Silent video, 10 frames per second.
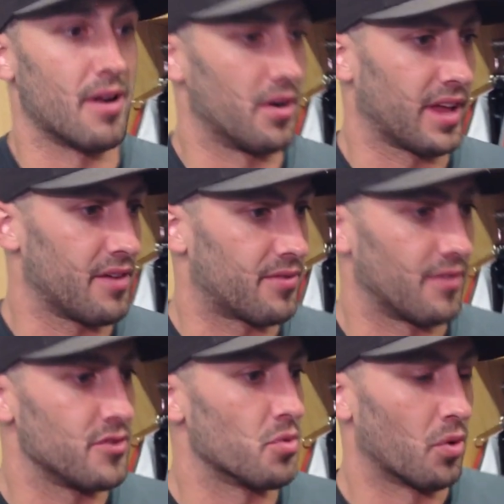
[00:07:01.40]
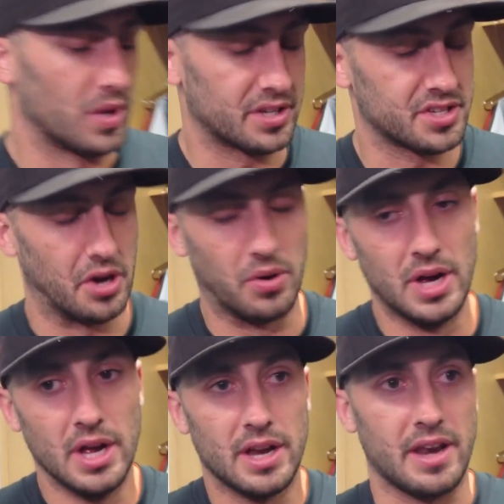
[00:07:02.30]
run it again for a few more weeks. So
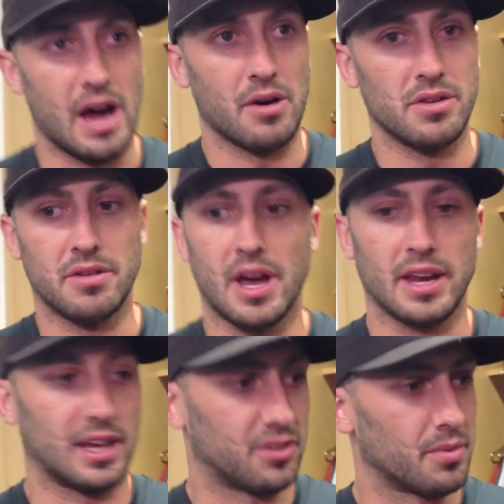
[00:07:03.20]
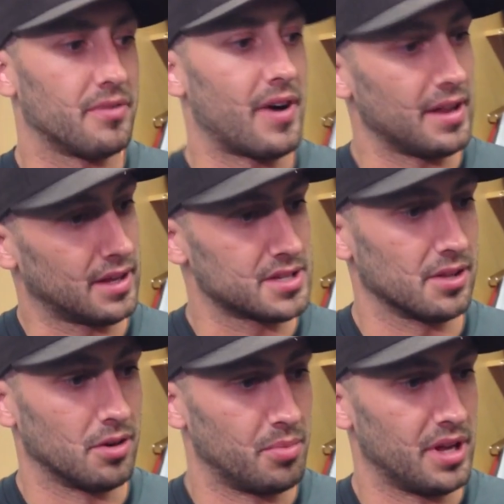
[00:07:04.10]
now you kind of get to refine things a
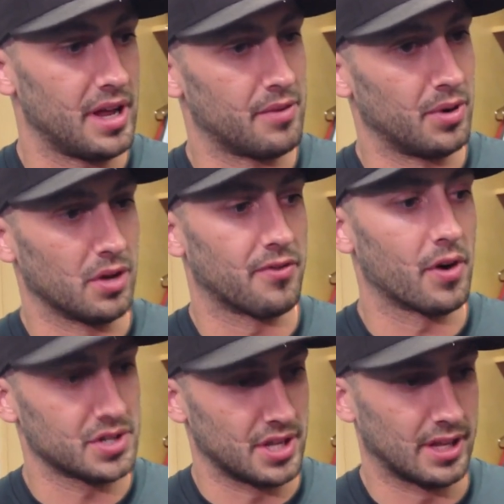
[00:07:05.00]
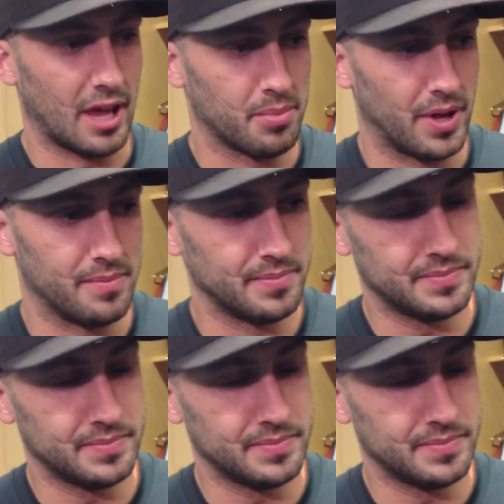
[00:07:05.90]
little bit and really focus on the game plan.